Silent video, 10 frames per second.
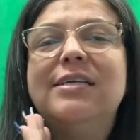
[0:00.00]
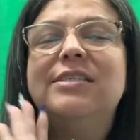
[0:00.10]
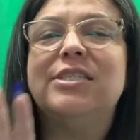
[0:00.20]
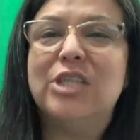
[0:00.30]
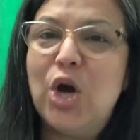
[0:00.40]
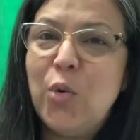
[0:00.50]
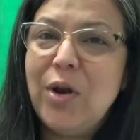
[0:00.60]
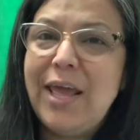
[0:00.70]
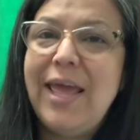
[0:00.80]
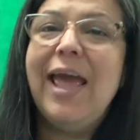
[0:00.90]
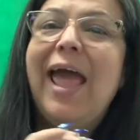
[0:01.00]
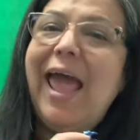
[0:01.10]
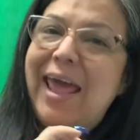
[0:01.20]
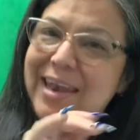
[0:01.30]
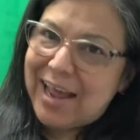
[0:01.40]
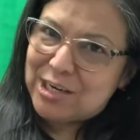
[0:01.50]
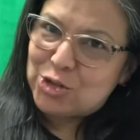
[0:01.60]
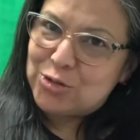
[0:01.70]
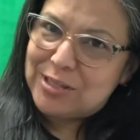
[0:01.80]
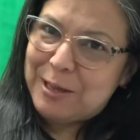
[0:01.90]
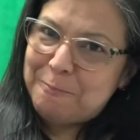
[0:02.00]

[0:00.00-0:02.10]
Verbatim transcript: slowly and naturally.